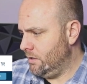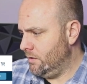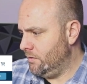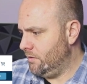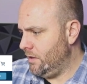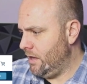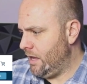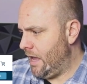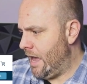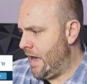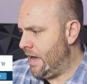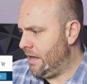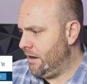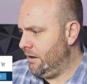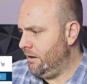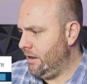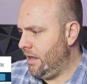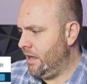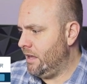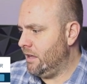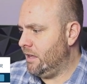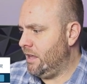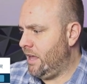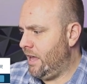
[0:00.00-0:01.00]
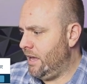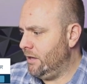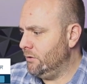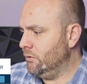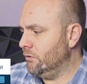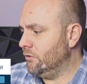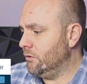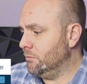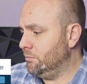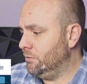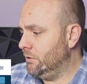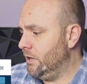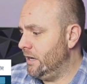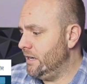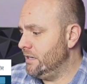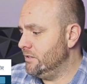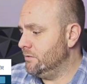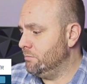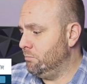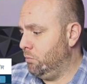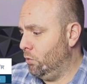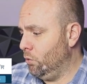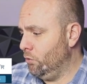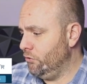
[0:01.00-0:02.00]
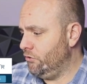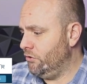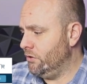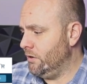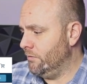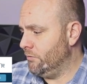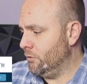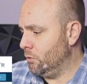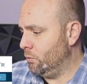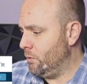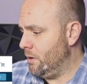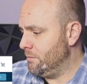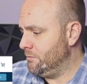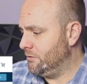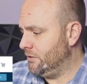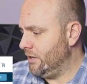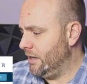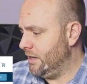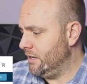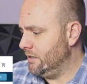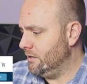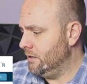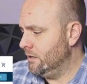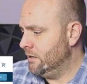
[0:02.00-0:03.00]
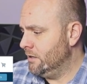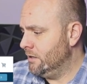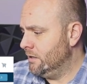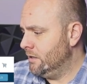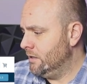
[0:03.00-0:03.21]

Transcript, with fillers: they added a candle supplies portion of their website